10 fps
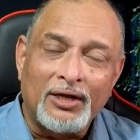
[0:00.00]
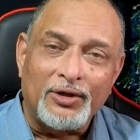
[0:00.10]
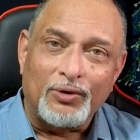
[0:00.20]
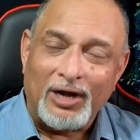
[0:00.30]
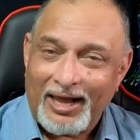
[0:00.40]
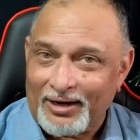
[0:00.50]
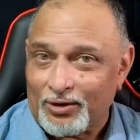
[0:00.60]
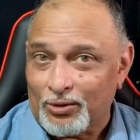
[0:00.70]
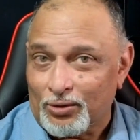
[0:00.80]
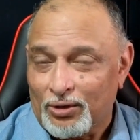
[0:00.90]
you would like
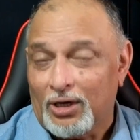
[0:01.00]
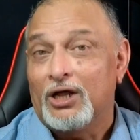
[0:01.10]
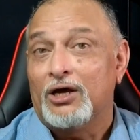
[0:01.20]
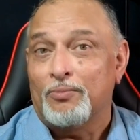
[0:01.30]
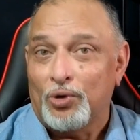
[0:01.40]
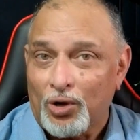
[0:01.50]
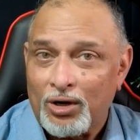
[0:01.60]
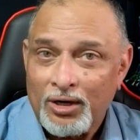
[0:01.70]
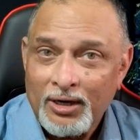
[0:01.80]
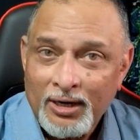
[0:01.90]
to learn
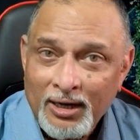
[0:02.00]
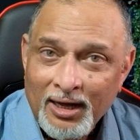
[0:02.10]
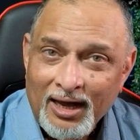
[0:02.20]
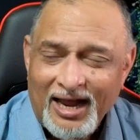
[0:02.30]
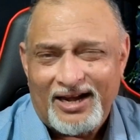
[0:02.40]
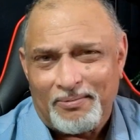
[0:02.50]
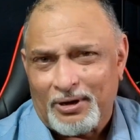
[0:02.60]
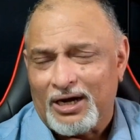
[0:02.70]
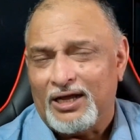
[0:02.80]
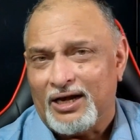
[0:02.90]
more. I
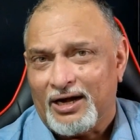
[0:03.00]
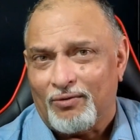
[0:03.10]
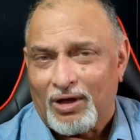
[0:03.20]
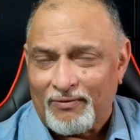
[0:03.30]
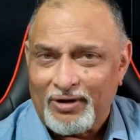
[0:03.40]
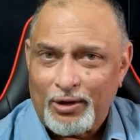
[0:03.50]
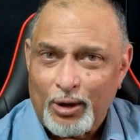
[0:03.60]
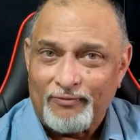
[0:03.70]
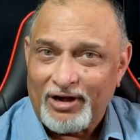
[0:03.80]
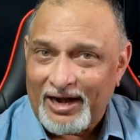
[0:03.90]
typically create one video
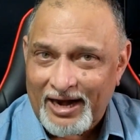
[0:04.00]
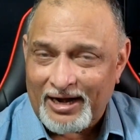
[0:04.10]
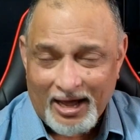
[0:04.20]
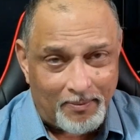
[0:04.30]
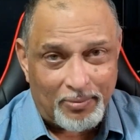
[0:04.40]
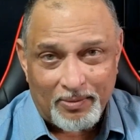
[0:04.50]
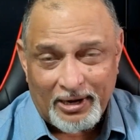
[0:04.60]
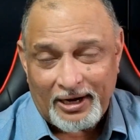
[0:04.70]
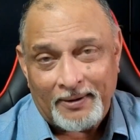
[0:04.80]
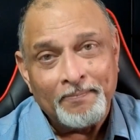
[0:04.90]
every day, time
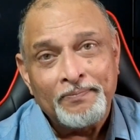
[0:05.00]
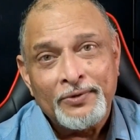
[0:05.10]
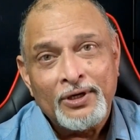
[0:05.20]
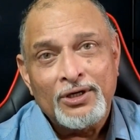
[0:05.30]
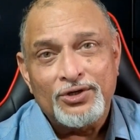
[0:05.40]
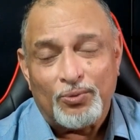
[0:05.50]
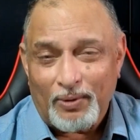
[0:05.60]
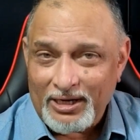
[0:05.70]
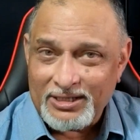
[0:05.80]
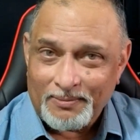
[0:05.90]
permitting. So
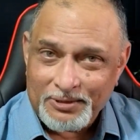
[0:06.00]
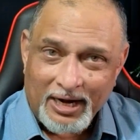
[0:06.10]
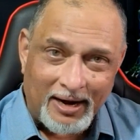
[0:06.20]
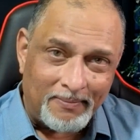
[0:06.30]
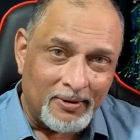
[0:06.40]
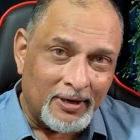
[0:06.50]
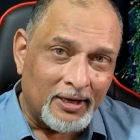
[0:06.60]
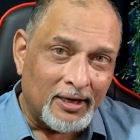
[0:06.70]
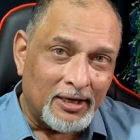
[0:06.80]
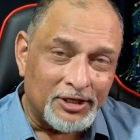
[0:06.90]
please subscribe,
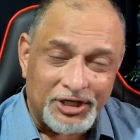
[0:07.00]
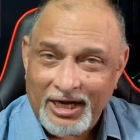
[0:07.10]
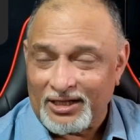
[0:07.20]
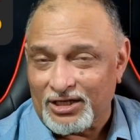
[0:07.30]
share